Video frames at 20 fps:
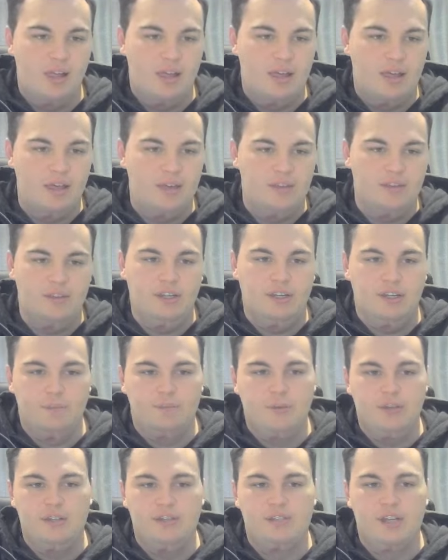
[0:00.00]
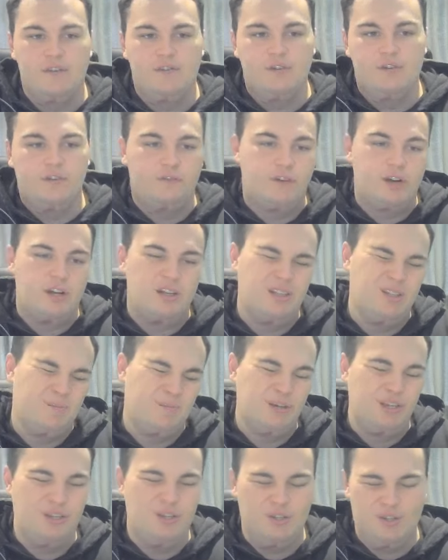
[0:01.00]
And then he beat Davion Franklin
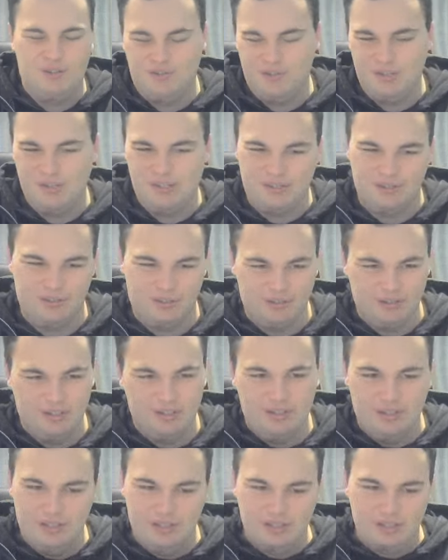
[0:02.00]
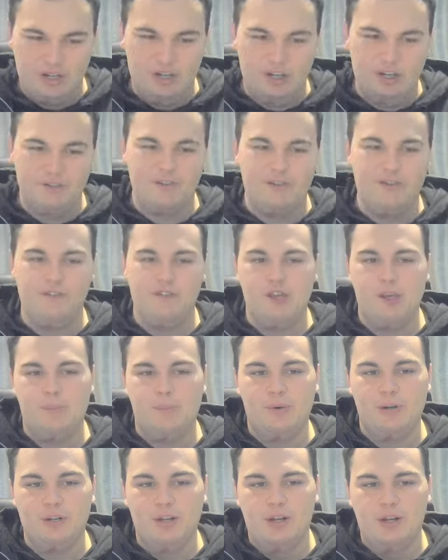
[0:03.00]
by injury, so kind of iffy,
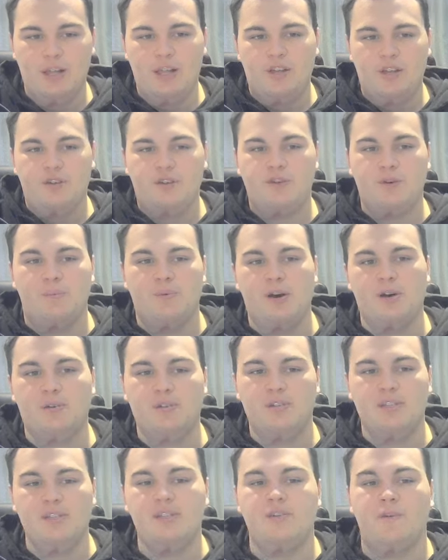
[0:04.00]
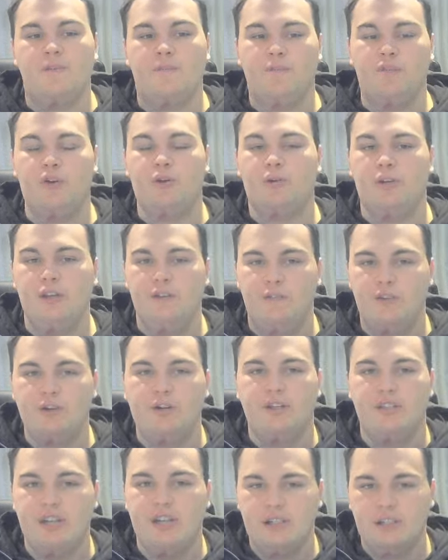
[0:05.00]
but Trabelsi's a very,
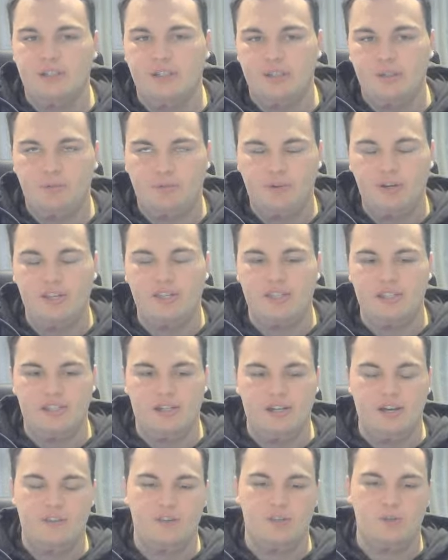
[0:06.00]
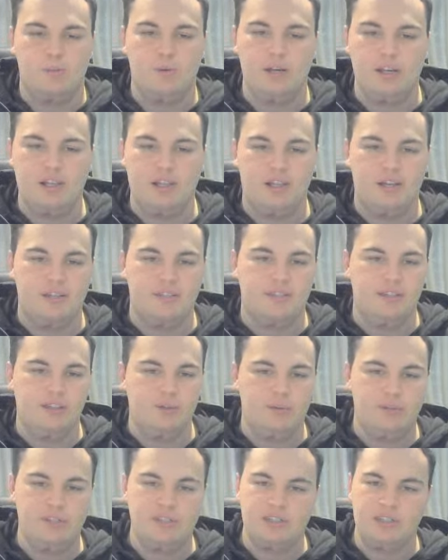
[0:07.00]
very talented wrestler at this weight class, and
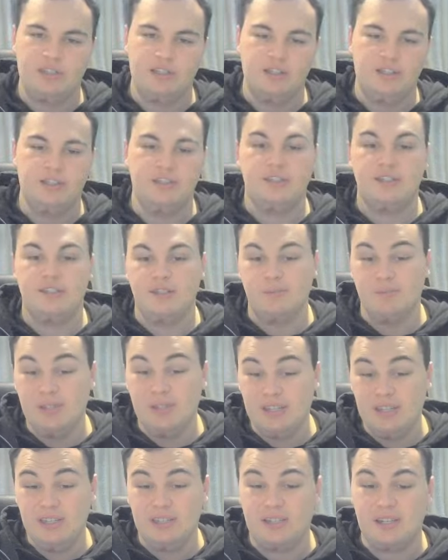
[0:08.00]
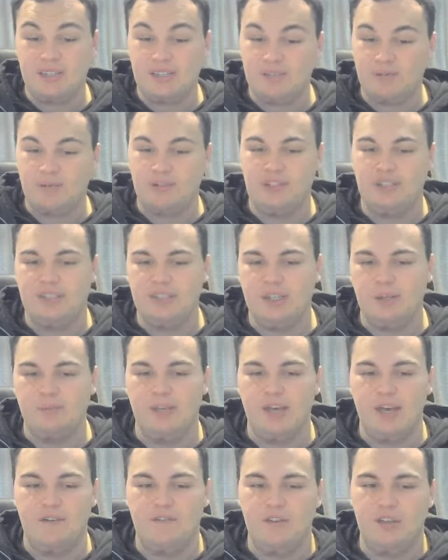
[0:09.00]
Louis Sutherland, to me, doesn't really seem to
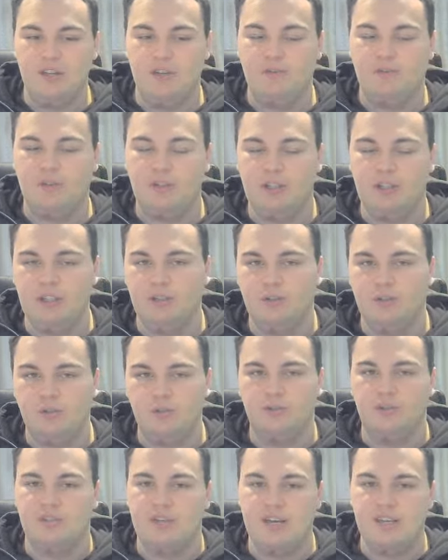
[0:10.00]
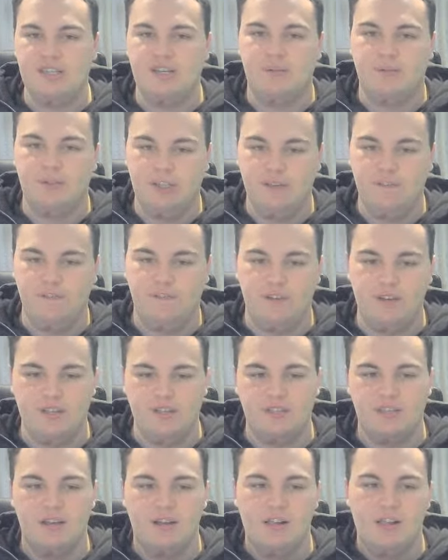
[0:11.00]
have any really good takedown
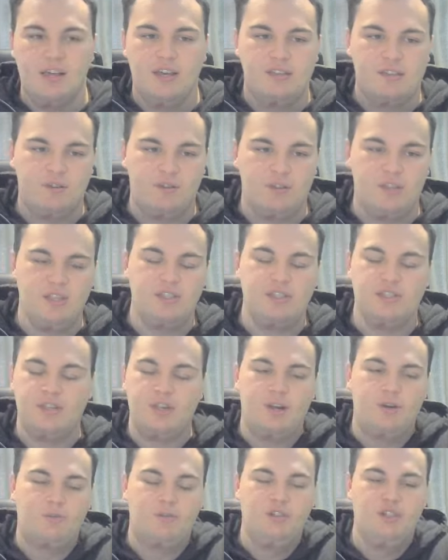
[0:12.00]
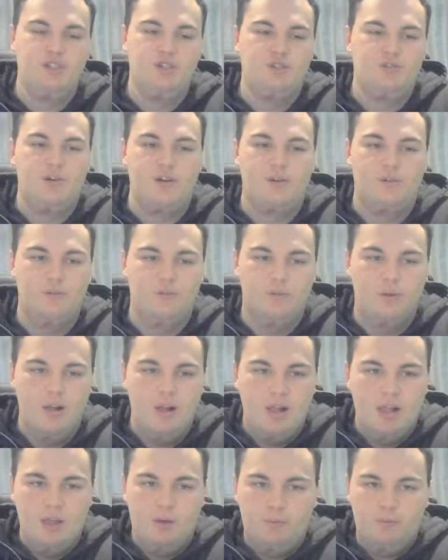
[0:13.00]
defense. So I think he's just going to really struggle
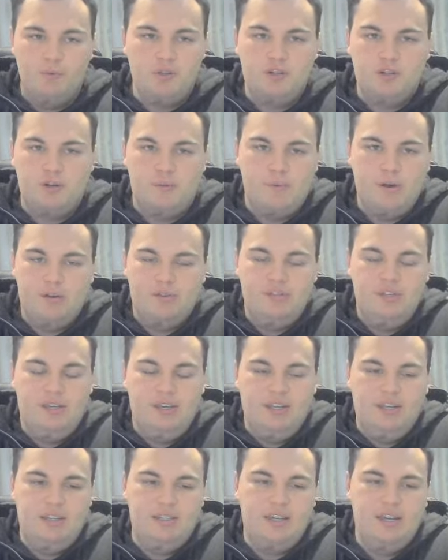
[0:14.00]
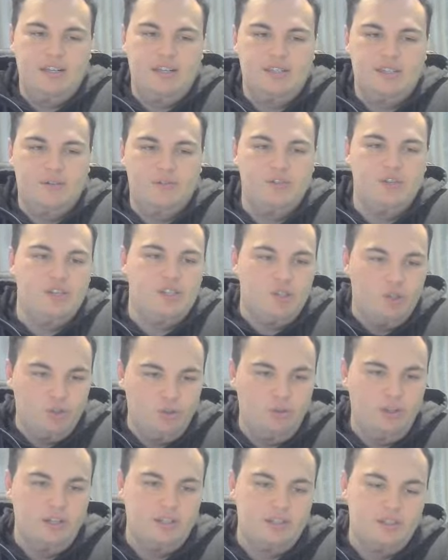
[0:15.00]
with Trabelsi getting takedowns here. So I do
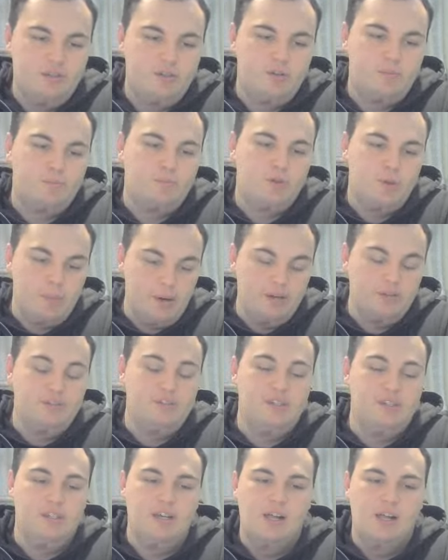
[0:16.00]
like Tra- Trabelsi.